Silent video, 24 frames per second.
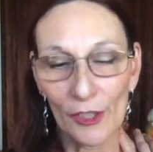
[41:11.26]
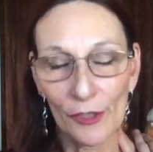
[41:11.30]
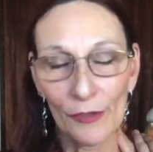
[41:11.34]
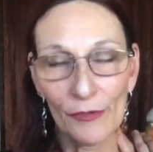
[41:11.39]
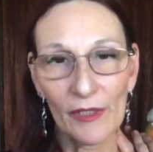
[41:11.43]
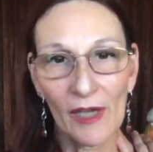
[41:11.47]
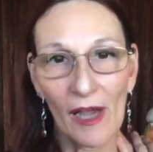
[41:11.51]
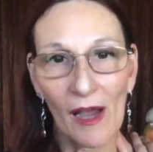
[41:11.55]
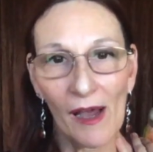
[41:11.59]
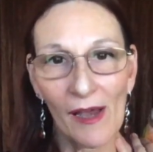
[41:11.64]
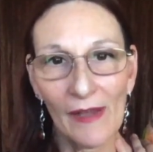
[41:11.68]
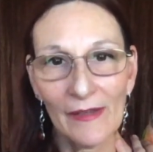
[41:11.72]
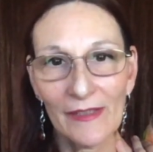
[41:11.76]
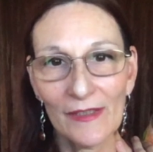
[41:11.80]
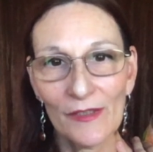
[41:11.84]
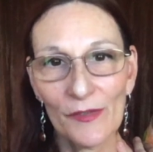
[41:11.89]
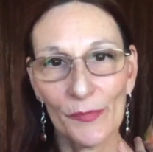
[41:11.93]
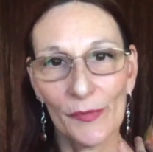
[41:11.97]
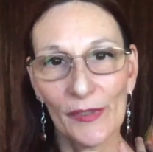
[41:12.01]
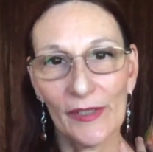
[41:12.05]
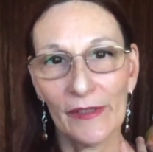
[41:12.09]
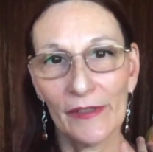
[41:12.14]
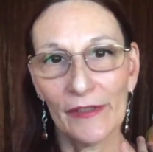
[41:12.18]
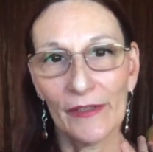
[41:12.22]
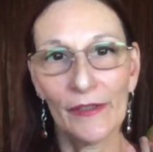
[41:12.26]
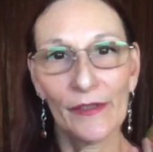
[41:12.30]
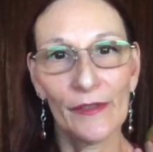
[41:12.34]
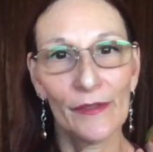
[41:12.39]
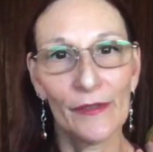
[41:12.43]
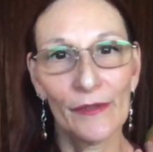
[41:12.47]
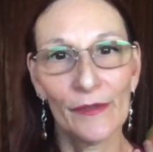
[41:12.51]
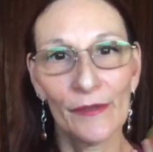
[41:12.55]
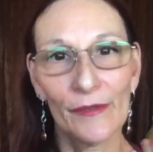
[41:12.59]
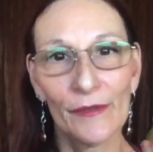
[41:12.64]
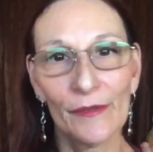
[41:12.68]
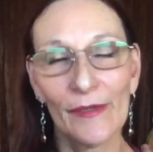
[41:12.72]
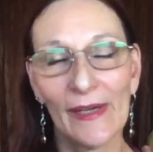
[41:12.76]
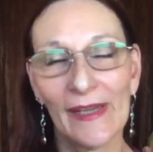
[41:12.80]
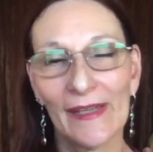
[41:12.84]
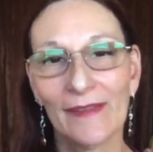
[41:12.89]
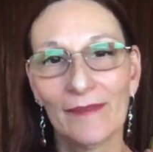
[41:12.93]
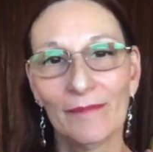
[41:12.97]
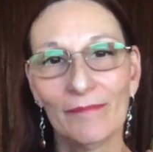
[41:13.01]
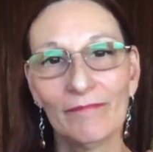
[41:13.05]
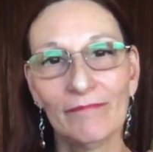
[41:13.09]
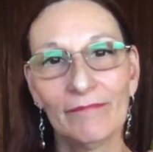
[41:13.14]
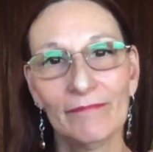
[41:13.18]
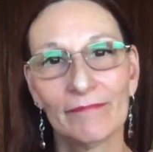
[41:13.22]
God is with you,
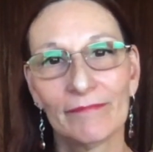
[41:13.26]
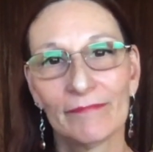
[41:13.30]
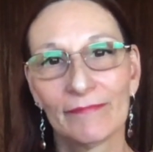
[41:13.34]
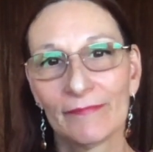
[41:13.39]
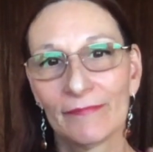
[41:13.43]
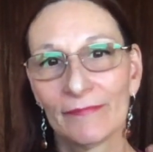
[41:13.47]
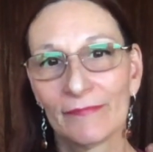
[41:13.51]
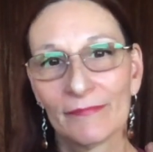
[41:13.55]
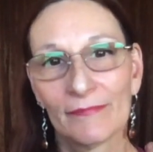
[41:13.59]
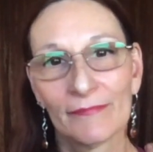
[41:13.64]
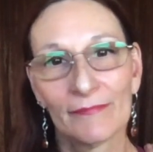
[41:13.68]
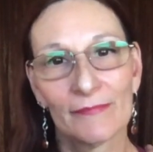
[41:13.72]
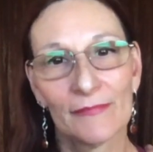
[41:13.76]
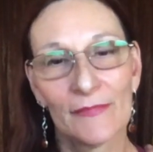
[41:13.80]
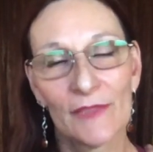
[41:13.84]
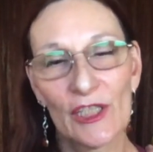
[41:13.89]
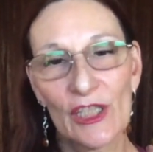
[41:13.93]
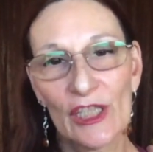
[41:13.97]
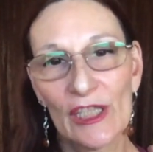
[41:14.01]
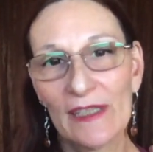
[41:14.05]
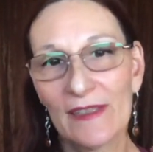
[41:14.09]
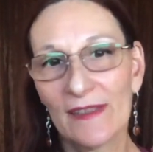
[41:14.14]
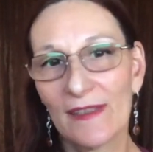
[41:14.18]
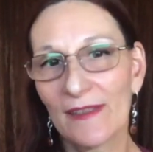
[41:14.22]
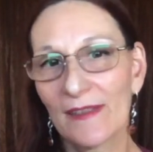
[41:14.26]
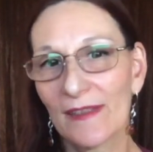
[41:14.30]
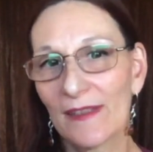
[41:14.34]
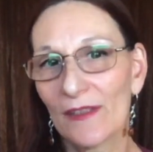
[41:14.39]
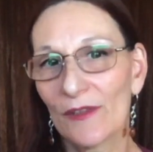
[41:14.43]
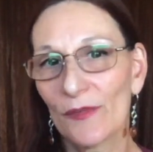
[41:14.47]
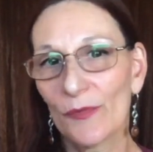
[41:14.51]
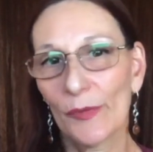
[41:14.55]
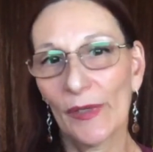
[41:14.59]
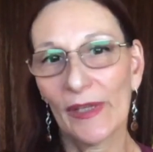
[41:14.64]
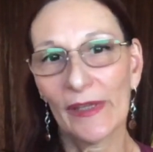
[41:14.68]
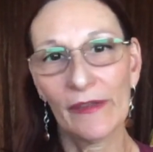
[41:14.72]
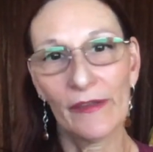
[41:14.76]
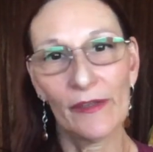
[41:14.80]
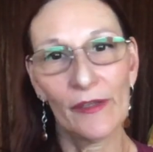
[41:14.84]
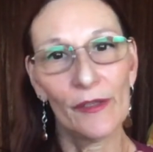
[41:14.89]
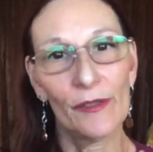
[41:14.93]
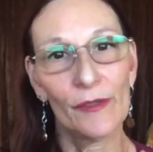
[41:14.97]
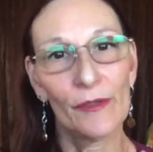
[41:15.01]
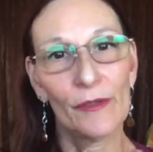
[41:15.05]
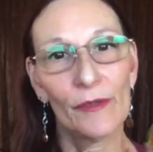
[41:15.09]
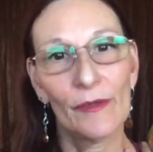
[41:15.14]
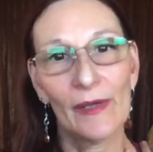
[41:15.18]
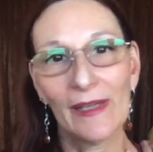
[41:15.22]
and Jesus is with
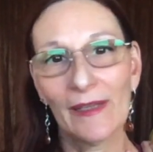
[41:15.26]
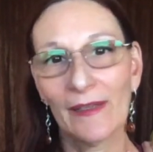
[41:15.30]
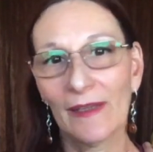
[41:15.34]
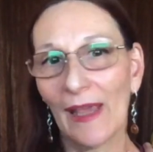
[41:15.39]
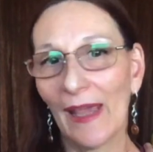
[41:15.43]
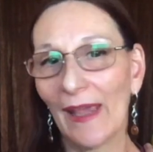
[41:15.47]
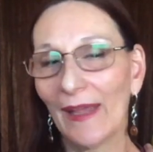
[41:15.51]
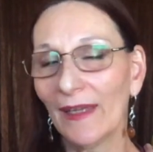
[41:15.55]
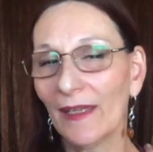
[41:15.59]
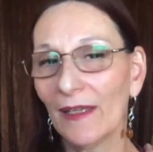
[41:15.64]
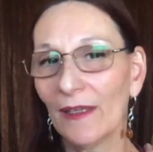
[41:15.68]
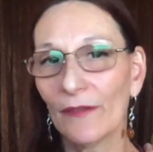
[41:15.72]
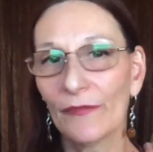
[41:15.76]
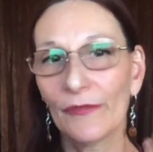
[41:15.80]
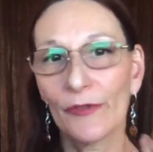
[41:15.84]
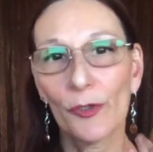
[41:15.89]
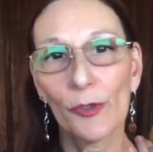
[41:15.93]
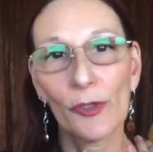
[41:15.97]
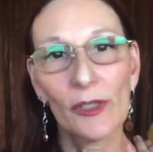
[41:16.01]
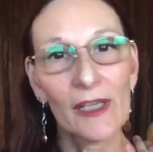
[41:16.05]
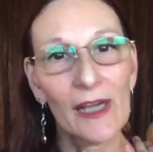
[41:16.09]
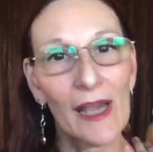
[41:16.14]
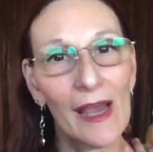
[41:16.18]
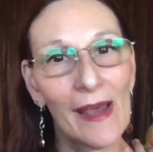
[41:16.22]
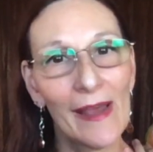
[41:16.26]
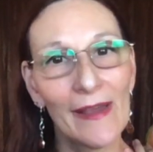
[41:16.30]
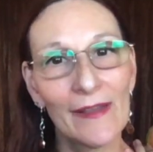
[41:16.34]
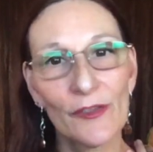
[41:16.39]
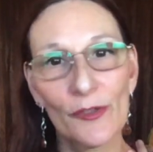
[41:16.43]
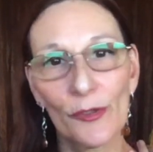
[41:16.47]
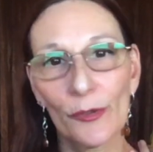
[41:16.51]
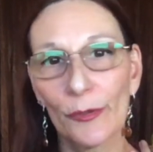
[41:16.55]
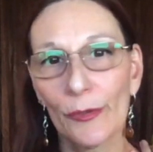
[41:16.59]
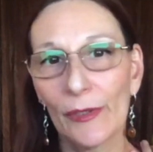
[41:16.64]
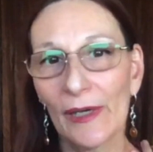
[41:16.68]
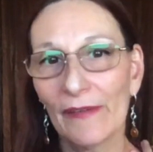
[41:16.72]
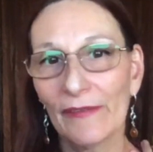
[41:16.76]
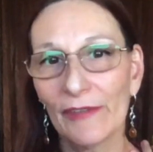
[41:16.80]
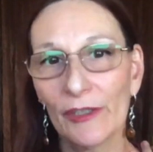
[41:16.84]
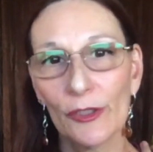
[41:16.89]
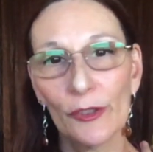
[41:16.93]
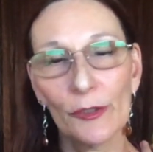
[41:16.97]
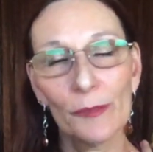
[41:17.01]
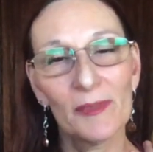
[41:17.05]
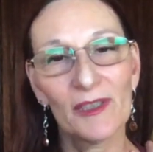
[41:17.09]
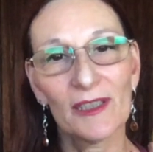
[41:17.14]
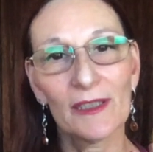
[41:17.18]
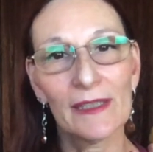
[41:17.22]
you, and any of your guides or whoever
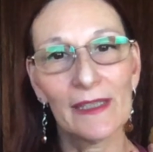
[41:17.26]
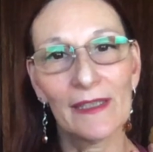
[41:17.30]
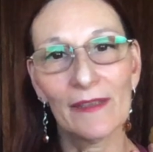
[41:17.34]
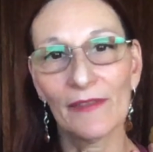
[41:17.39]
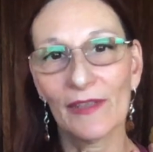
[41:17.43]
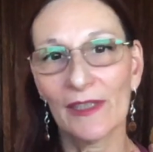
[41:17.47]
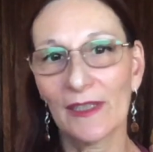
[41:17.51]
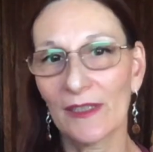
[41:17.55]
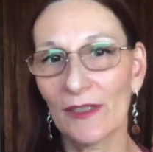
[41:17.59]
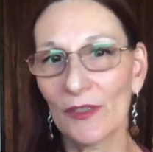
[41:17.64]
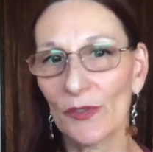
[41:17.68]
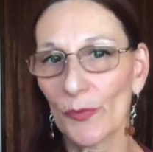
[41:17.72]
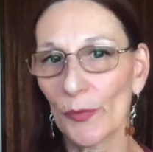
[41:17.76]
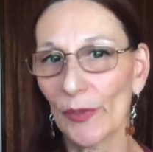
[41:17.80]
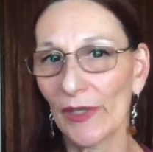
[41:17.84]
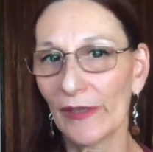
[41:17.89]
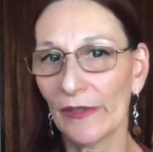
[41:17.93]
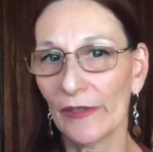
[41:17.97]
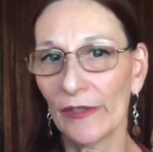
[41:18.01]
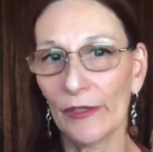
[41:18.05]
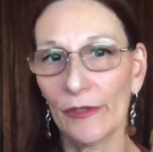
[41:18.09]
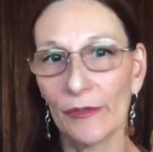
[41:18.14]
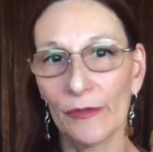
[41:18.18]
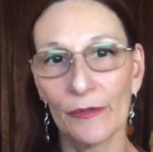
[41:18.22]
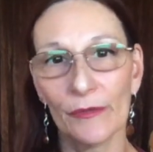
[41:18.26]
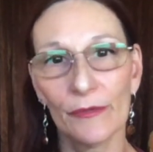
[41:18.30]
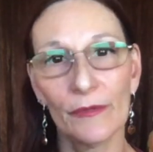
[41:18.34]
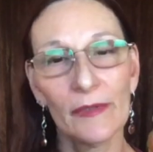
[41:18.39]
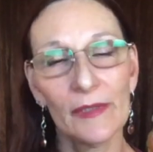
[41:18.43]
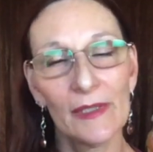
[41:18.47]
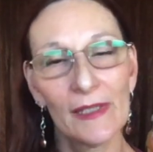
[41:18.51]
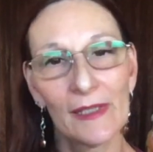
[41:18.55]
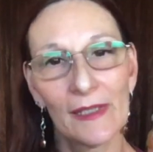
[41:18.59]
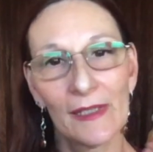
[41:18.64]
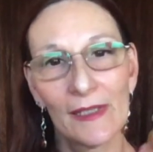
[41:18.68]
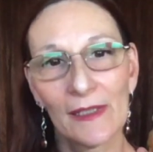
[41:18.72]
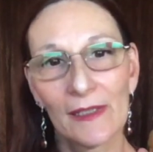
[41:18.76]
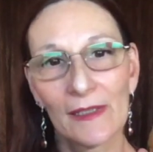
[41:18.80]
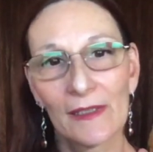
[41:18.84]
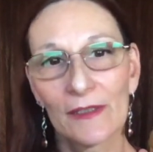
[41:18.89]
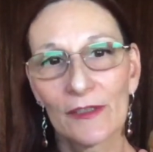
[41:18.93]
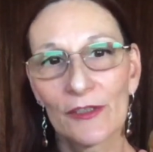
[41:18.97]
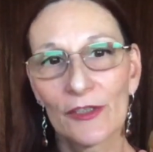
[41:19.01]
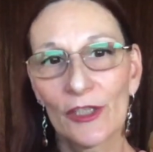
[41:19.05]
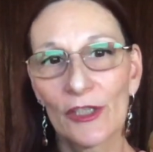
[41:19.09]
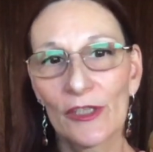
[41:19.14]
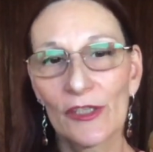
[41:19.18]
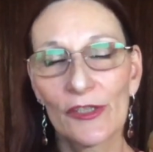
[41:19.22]
you believe in is with you.
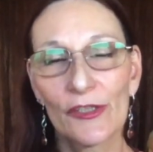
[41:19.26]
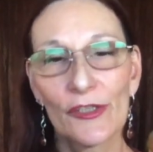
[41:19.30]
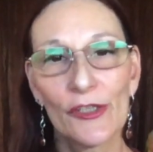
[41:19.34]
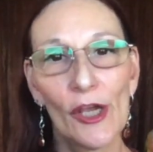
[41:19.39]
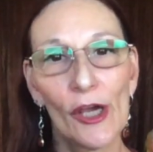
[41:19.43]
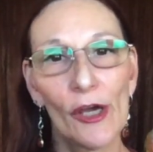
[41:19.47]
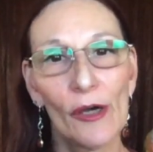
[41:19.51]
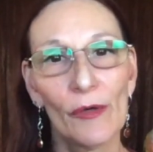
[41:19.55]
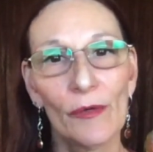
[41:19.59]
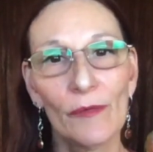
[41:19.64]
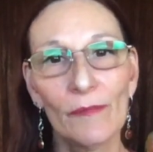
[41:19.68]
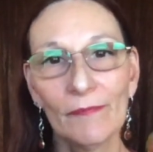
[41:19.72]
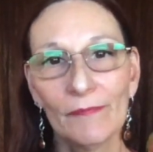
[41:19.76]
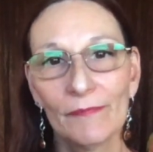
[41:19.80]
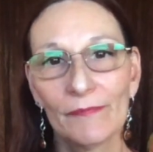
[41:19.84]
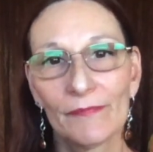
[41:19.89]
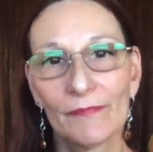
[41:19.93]
Just know